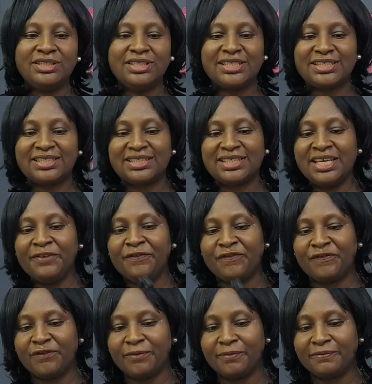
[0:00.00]
The
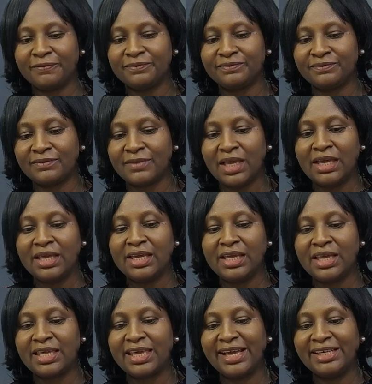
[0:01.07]
sieve.
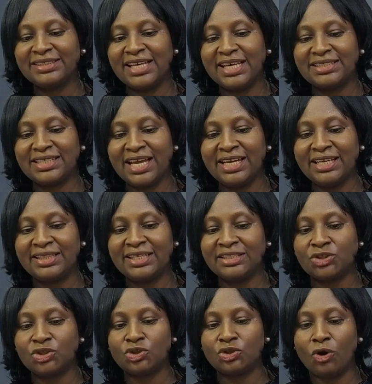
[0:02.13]
In case there's
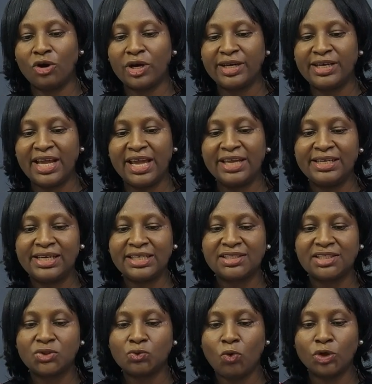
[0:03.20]
anything stuck there,
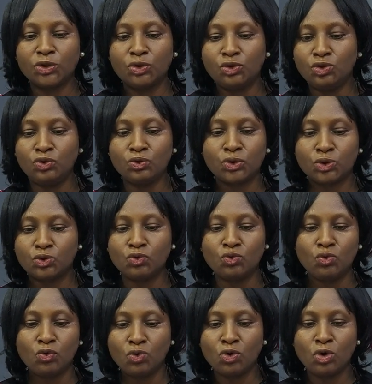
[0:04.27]
this is what you use
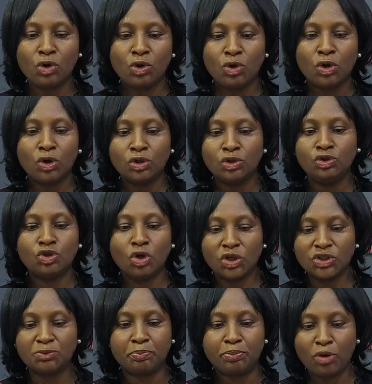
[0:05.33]
to
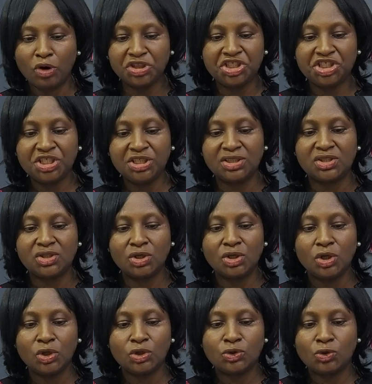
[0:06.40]
just brush it
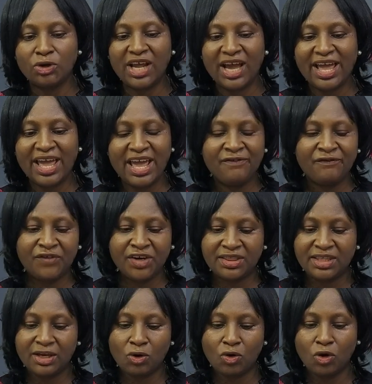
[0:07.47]
so that
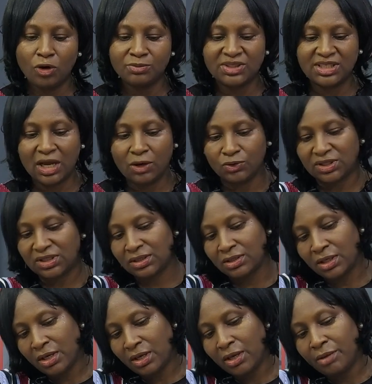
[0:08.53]
everything comes out.
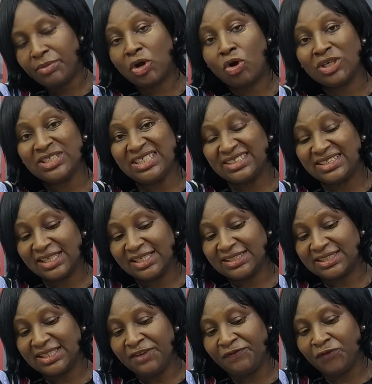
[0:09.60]
Because it's a
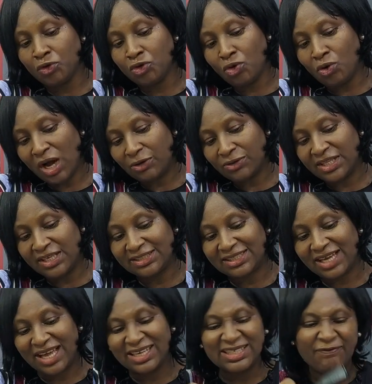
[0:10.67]
sieve, you know how things
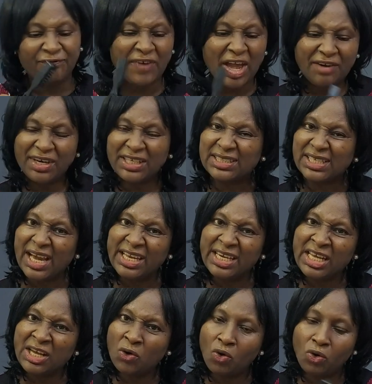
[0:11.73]
can, very
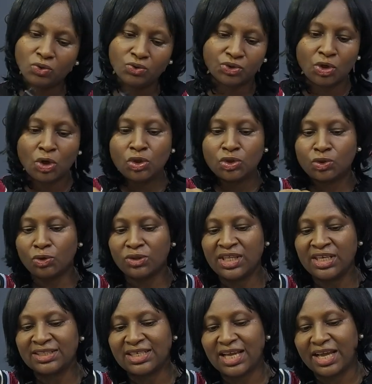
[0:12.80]
tiny holes, so
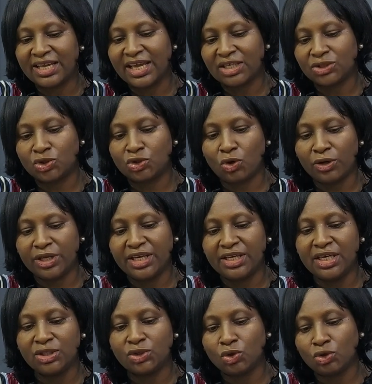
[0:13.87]
things can get stuck
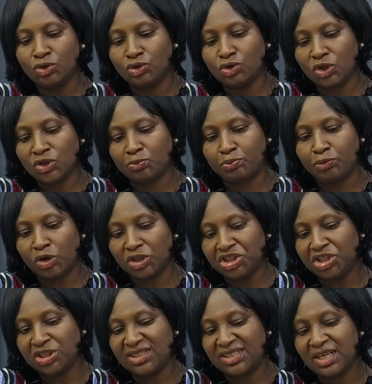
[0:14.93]
in it. So you just
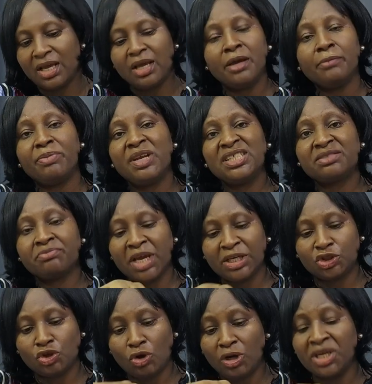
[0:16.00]
brush it. Please
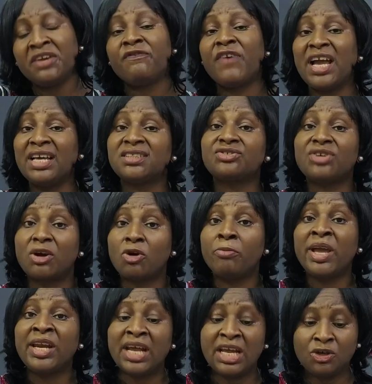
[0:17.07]
make sure, in fact, it's
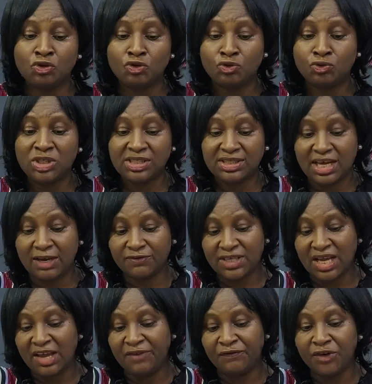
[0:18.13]
recommended you do this
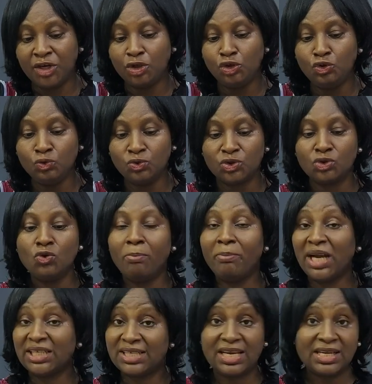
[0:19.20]
after every use, no
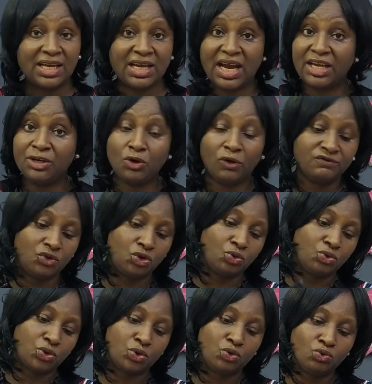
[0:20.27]
matter the kind of
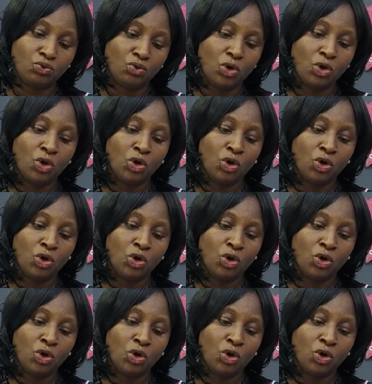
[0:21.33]
juice you